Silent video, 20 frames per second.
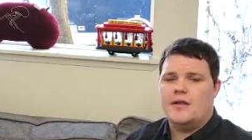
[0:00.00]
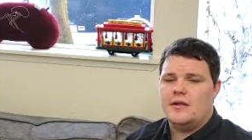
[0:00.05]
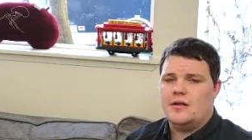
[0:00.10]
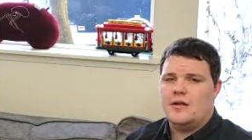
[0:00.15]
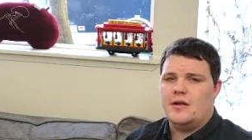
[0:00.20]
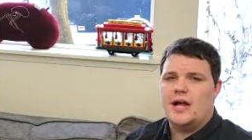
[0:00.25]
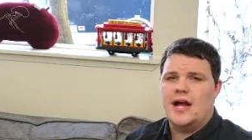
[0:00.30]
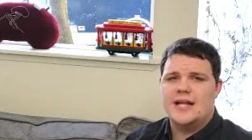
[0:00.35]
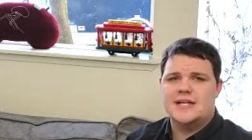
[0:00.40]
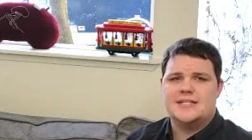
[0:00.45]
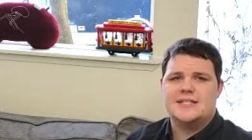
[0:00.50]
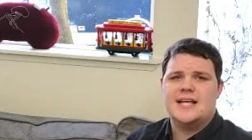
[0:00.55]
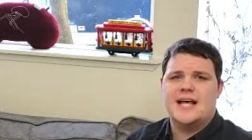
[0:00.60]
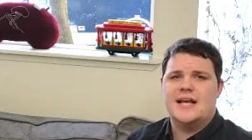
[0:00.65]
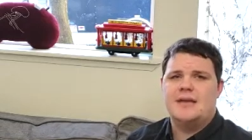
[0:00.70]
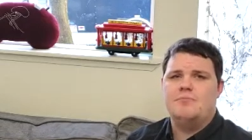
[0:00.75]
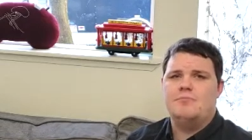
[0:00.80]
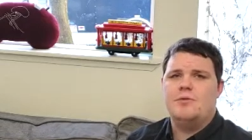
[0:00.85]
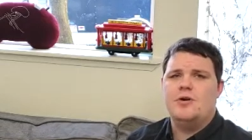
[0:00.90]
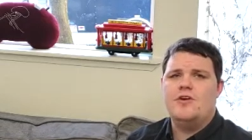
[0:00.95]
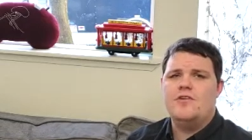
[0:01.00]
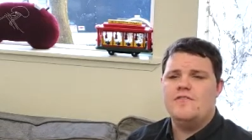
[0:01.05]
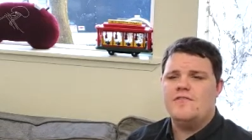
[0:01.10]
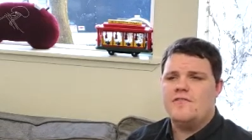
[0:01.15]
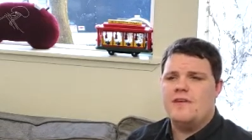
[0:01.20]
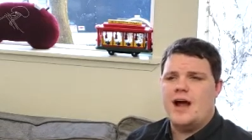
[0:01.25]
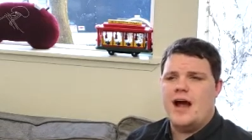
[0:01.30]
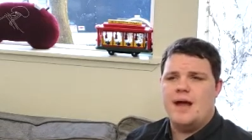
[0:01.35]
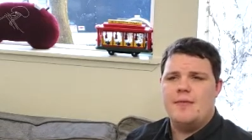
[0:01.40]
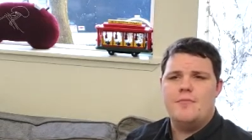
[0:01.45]
God said move.
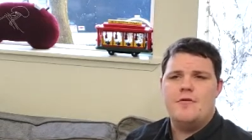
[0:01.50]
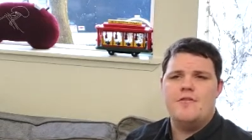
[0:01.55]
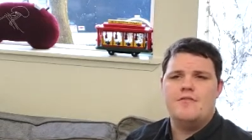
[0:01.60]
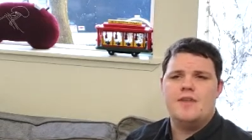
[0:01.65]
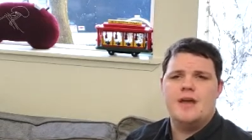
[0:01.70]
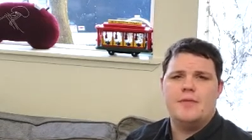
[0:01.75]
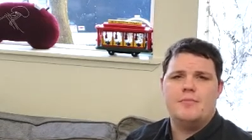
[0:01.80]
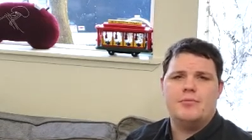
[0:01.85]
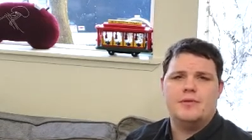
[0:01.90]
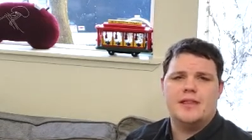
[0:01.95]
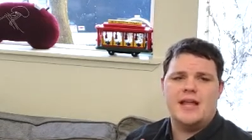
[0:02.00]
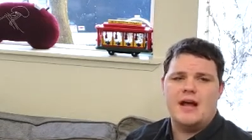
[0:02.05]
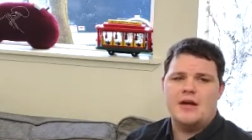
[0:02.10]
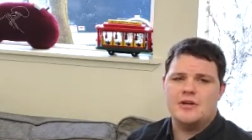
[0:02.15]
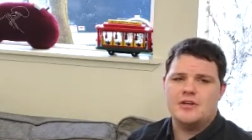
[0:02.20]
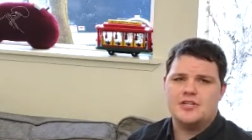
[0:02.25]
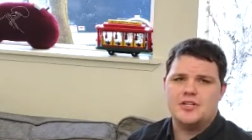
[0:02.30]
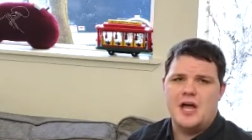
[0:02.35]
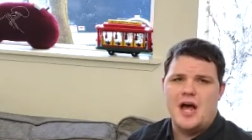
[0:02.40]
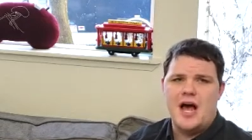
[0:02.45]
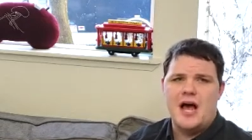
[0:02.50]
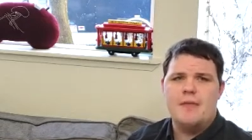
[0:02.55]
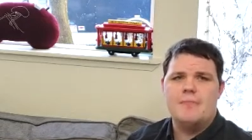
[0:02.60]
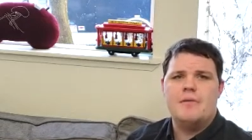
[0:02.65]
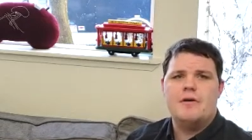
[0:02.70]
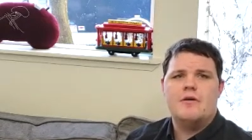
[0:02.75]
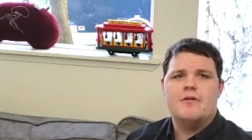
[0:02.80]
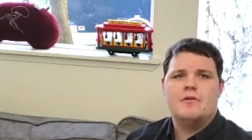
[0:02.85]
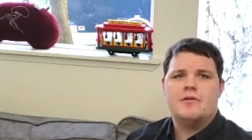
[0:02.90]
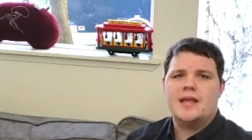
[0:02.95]
I moved up without a job,
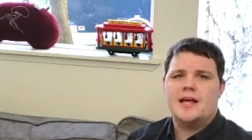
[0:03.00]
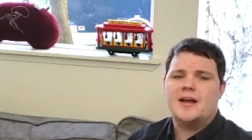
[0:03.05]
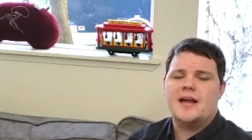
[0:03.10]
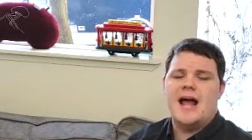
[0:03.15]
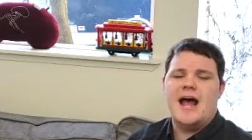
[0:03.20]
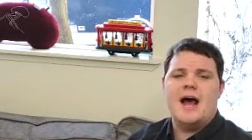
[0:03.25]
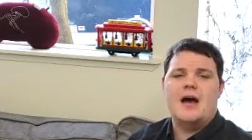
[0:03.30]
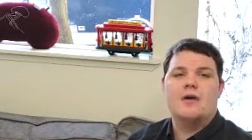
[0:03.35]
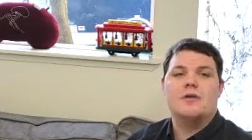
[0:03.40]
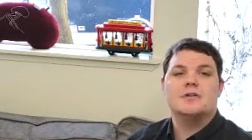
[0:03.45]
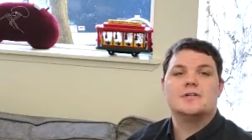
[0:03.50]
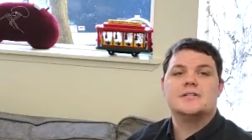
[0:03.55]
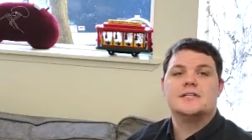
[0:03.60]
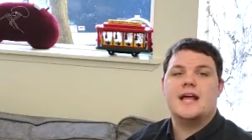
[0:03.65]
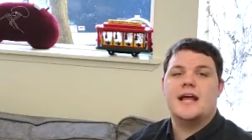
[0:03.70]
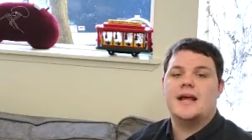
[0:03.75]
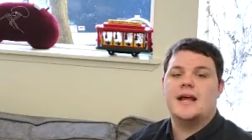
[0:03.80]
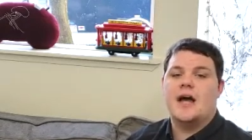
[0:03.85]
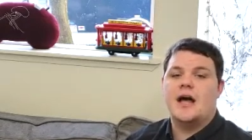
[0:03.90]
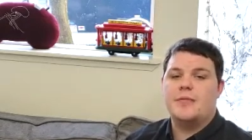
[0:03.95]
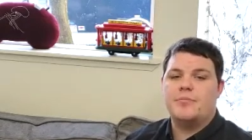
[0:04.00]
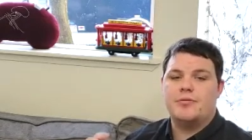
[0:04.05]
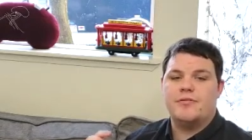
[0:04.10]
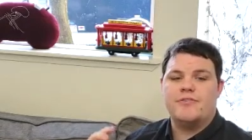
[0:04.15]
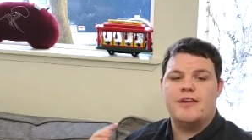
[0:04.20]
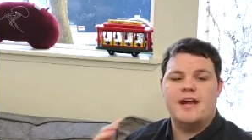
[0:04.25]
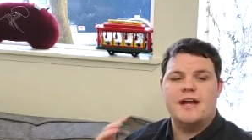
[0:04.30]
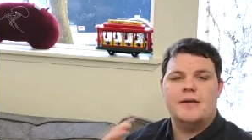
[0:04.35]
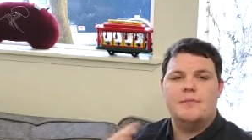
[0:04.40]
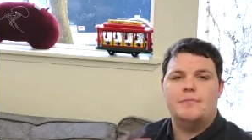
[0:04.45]
without a house. And God
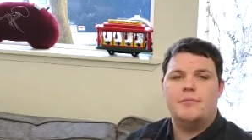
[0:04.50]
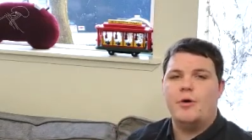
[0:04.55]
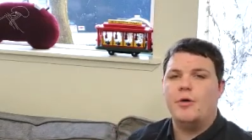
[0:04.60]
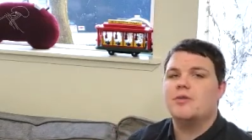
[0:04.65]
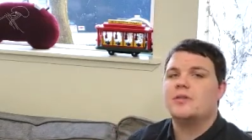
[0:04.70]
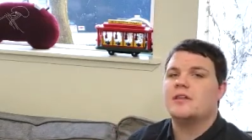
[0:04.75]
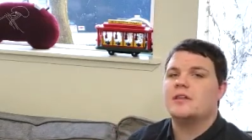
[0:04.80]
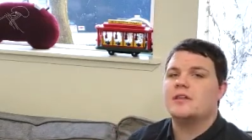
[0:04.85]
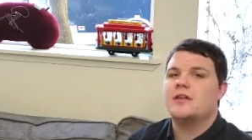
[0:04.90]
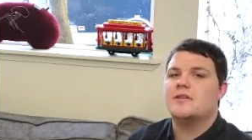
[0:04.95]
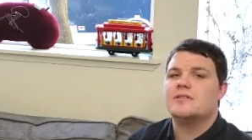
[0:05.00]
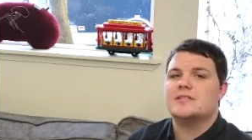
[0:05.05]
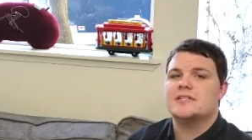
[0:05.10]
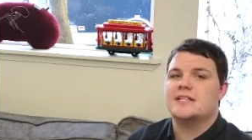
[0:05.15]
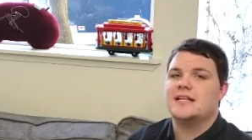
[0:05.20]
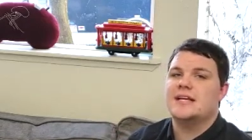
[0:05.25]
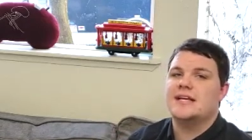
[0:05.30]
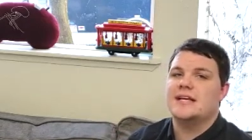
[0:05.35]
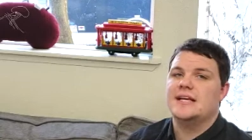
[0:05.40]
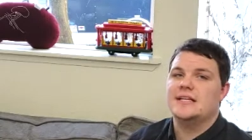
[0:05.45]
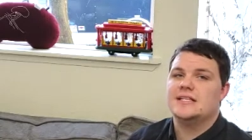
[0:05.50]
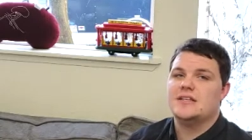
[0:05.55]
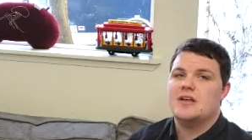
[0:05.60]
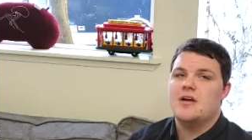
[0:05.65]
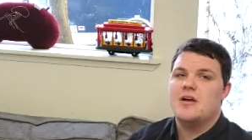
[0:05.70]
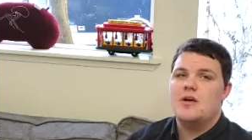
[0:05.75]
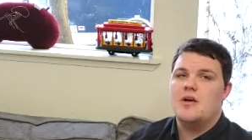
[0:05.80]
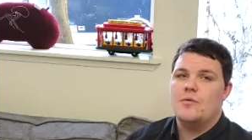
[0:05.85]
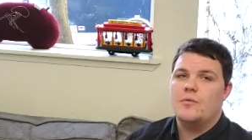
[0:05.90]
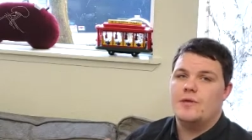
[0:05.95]
provided both of those things
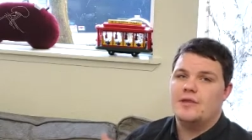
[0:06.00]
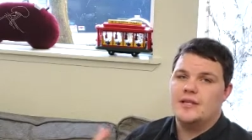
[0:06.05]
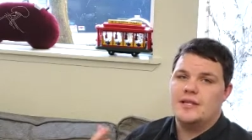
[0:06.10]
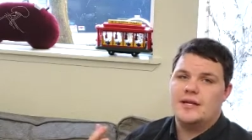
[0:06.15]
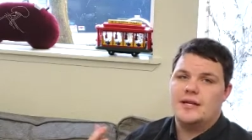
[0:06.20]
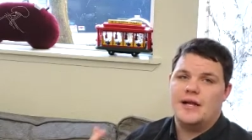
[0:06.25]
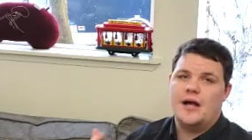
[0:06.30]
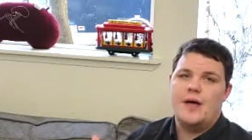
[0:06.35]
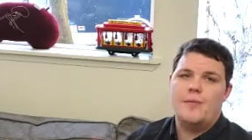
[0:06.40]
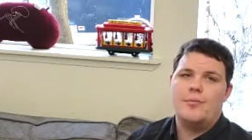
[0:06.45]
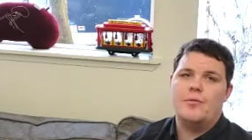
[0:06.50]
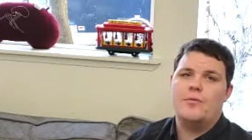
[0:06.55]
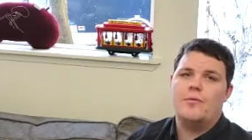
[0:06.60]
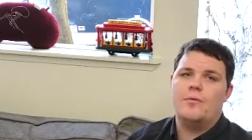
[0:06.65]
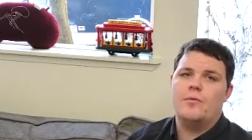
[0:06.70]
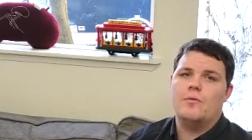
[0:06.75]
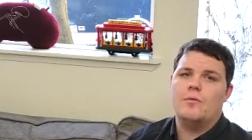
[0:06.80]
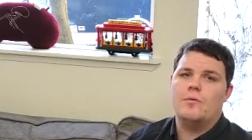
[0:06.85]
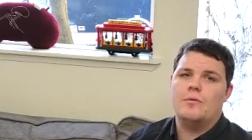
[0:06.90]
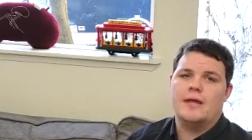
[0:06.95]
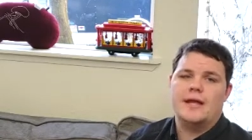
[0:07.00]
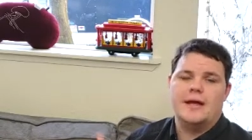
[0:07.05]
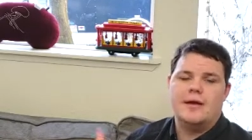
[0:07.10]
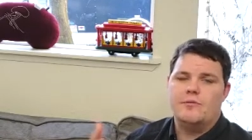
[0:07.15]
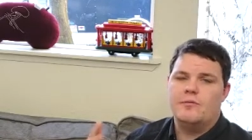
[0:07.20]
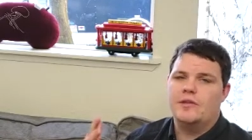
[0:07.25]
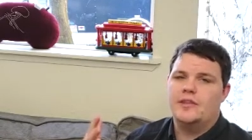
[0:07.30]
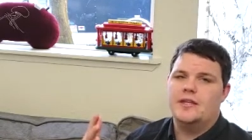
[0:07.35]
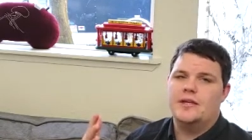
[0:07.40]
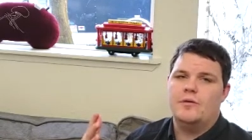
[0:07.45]
within
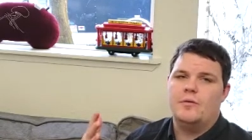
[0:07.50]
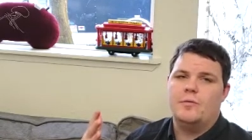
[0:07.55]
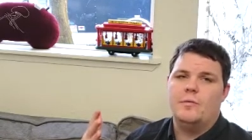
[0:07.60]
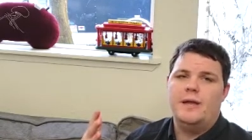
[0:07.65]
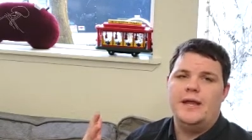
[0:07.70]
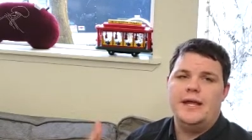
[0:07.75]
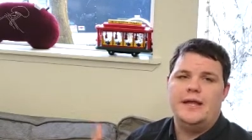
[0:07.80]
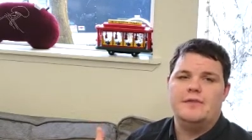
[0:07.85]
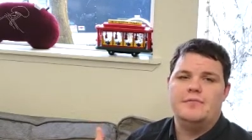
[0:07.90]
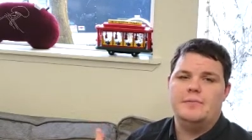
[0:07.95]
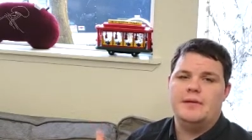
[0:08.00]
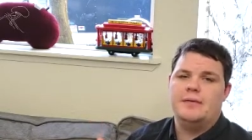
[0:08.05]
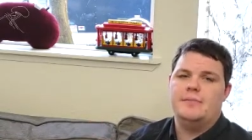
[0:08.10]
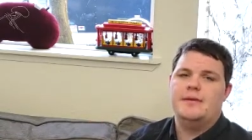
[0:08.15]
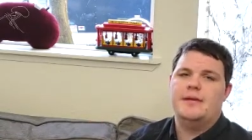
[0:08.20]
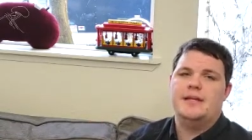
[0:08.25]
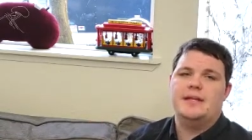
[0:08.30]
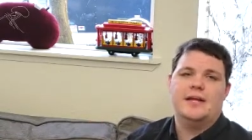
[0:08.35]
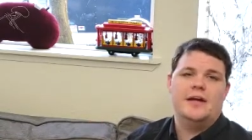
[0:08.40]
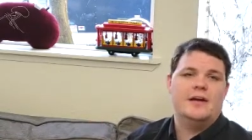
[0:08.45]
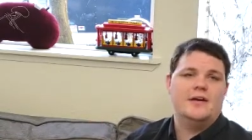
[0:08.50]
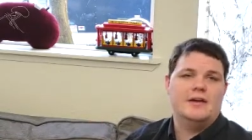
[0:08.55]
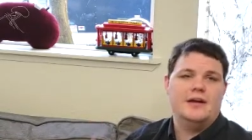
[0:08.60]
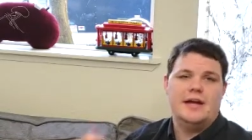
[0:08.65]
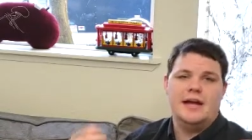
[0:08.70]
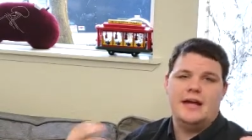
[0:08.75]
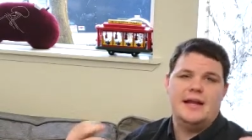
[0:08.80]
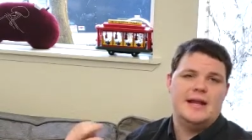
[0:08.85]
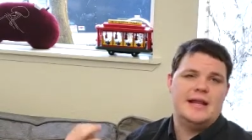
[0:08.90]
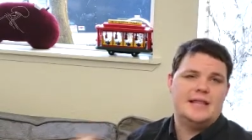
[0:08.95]
within a week of me being there.
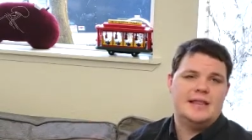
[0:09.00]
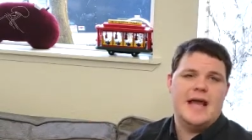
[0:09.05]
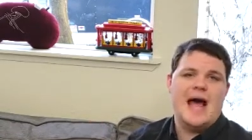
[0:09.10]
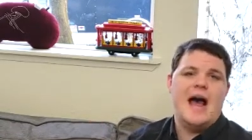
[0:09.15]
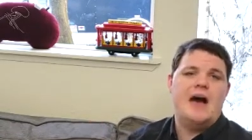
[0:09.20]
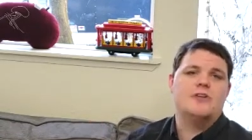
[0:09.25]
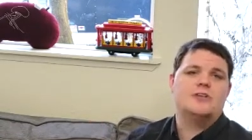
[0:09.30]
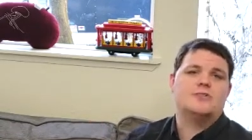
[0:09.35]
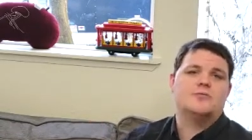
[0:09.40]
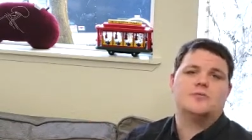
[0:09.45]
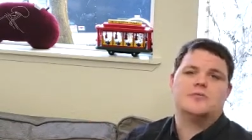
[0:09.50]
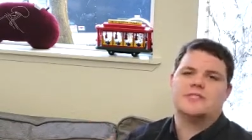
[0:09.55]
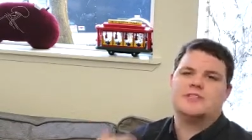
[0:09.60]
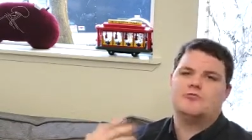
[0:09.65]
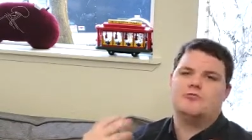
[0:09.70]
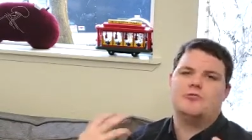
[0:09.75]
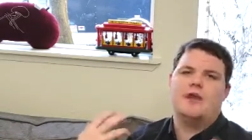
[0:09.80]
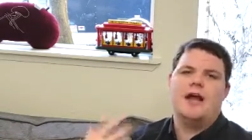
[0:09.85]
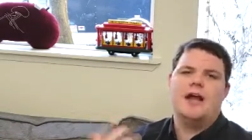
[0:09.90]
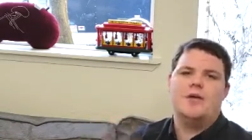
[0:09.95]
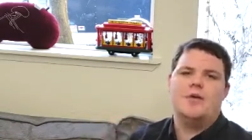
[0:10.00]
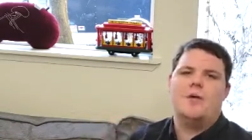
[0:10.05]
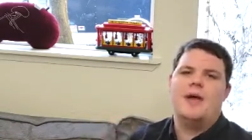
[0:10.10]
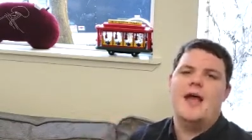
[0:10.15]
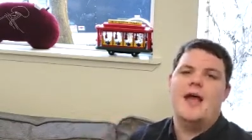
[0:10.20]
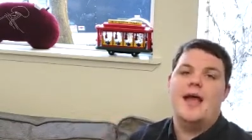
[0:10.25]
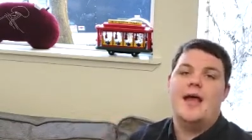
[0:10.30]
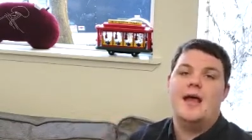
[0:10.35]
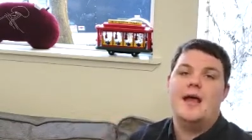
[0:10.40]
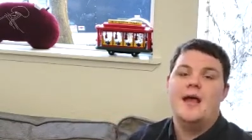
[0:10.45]
The house was right
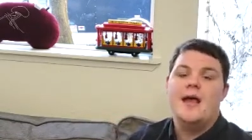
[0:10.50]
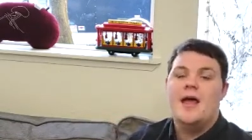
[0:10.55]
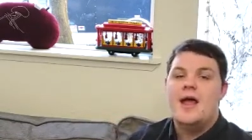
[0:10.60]
away.